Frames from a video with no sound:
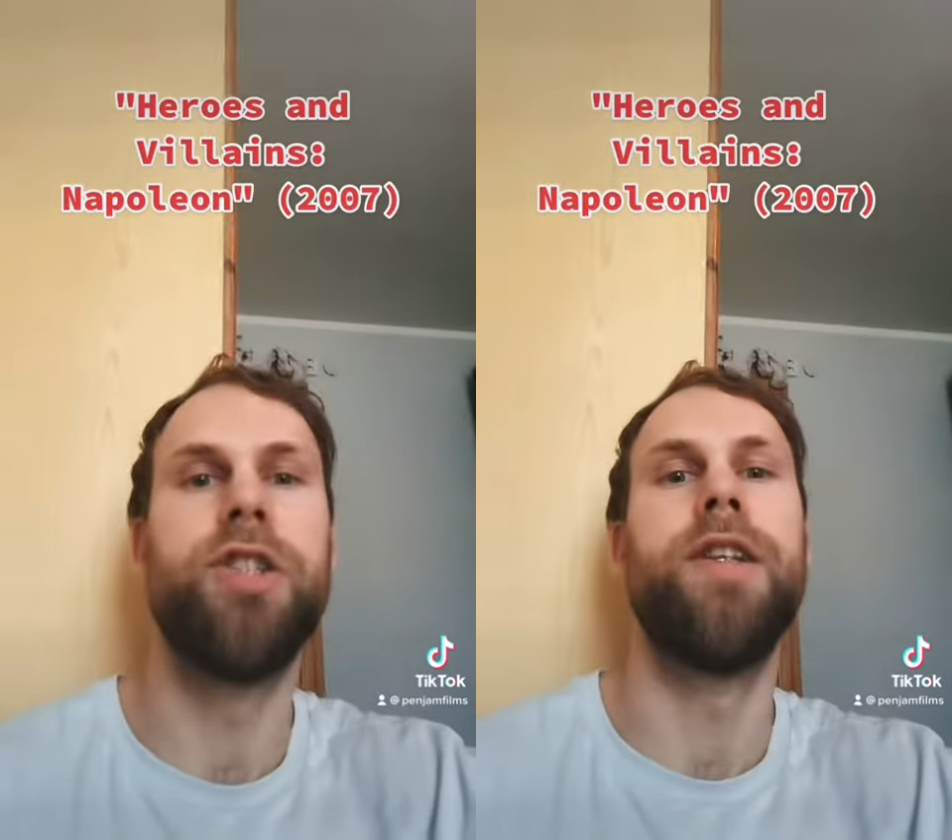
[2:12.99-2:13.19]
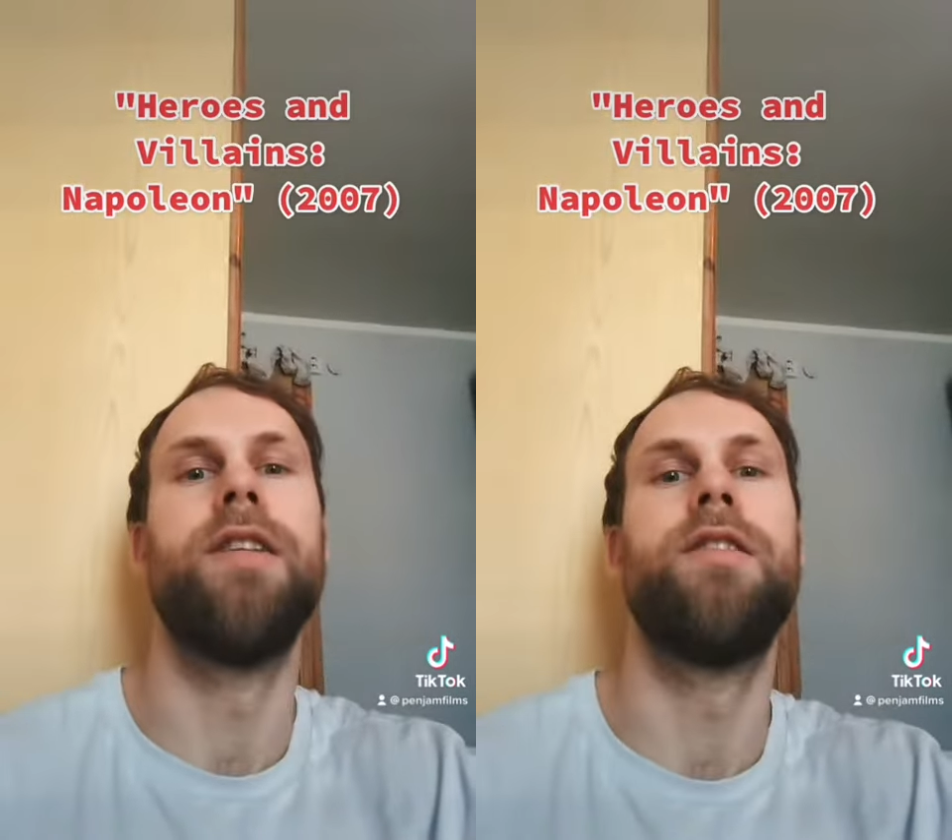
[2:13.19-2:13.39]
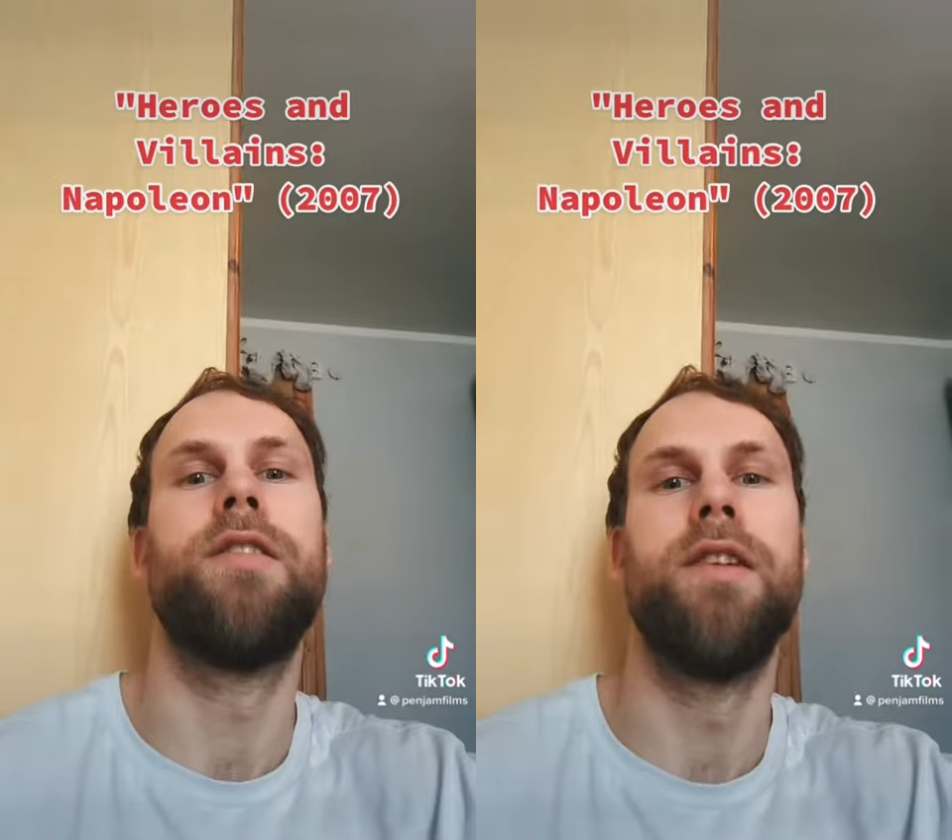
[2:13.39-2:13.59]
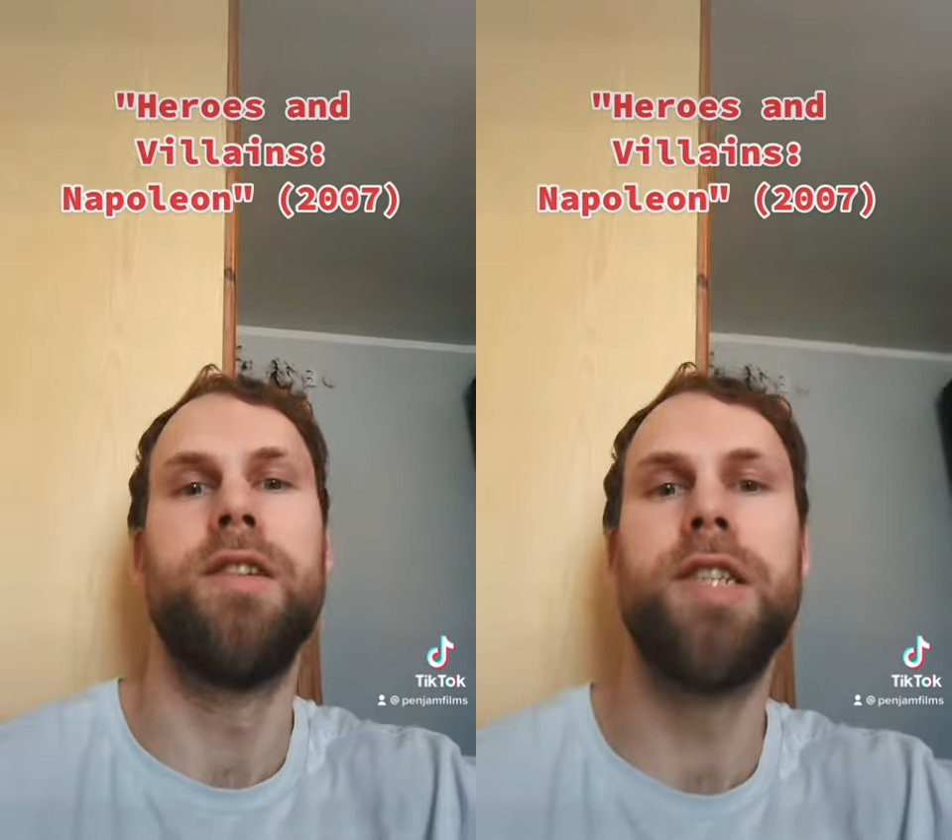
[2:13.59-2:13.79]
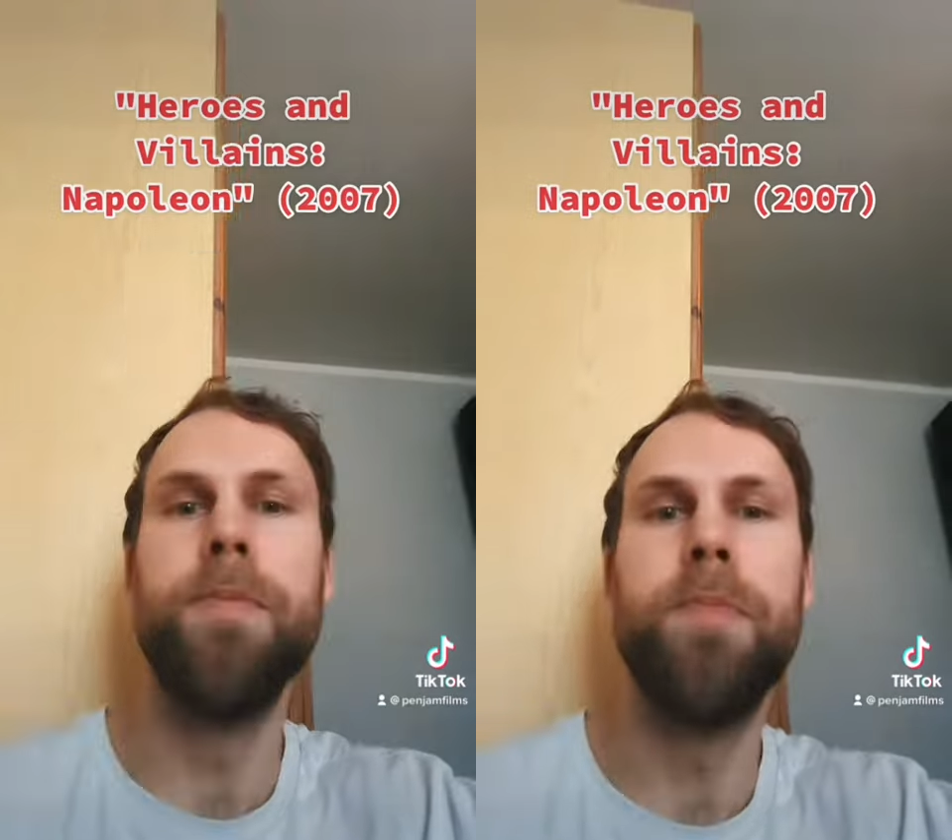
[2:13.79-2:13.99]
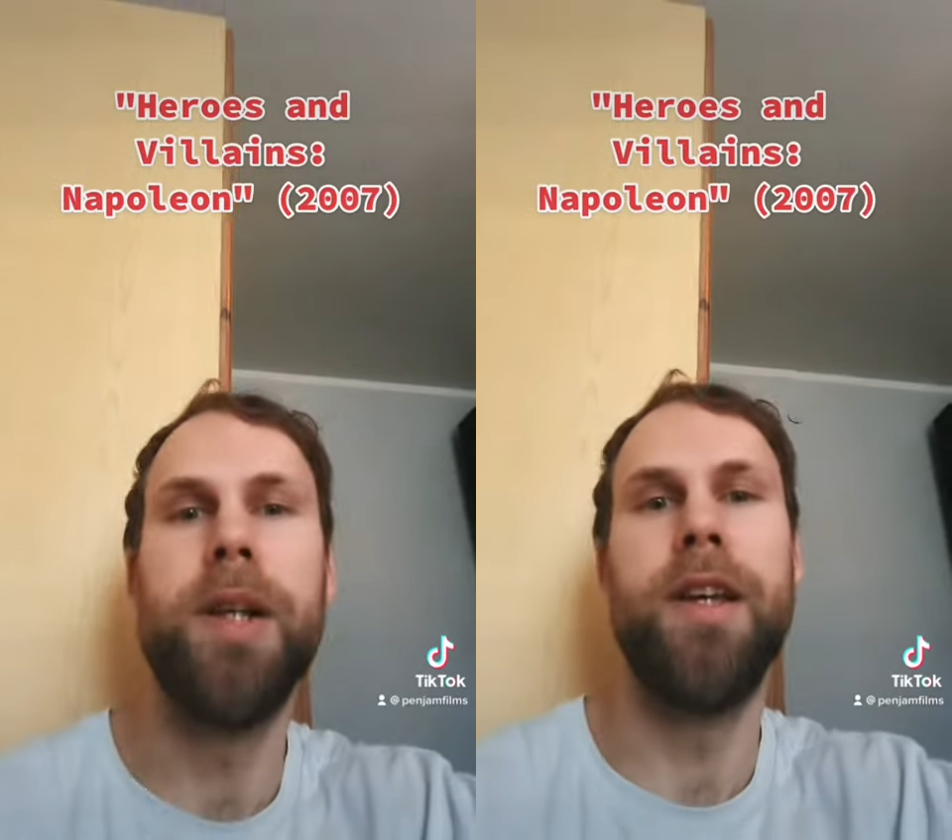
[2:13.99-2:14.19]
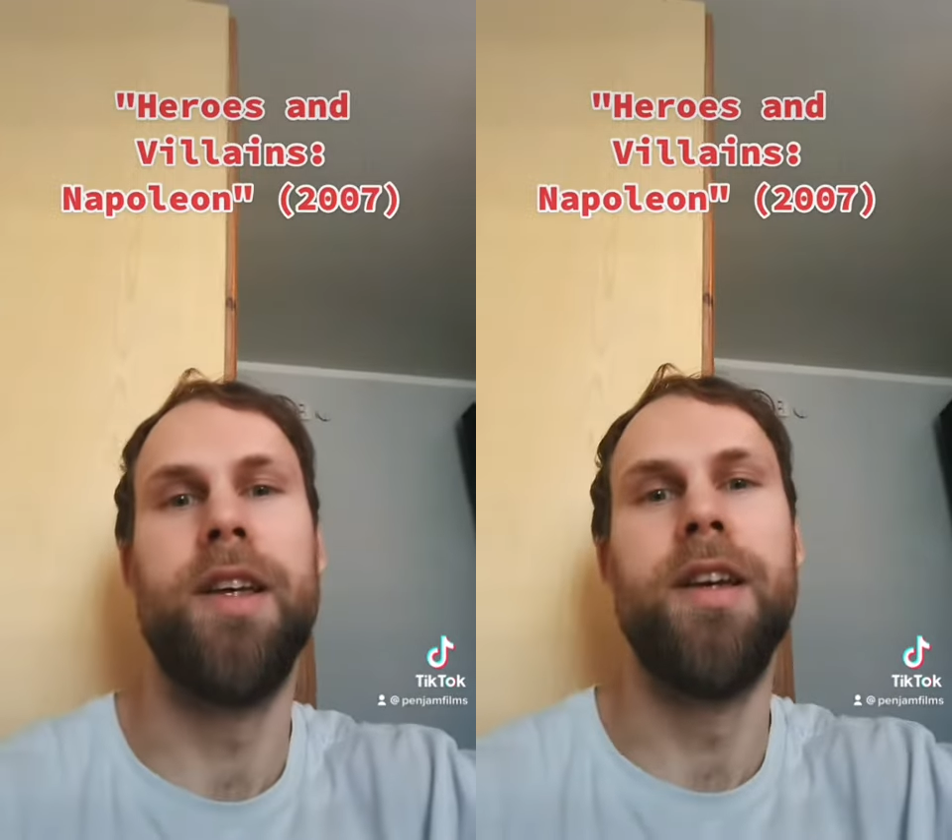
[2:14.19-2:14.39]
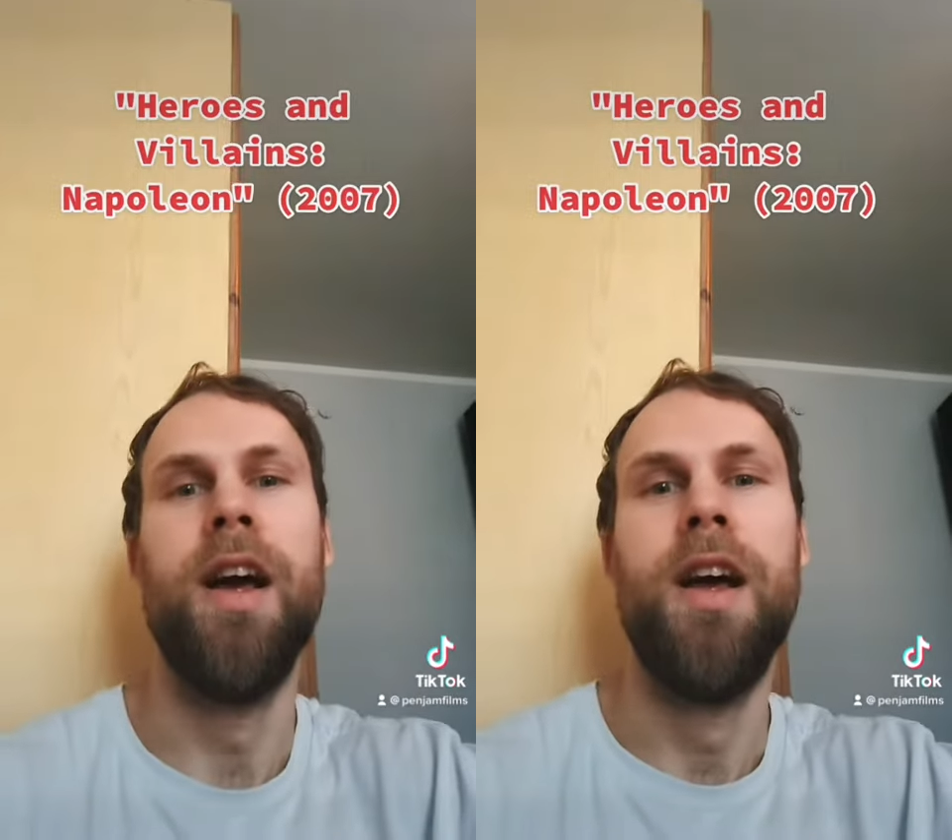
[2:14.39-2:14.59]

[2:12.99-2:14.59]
that simply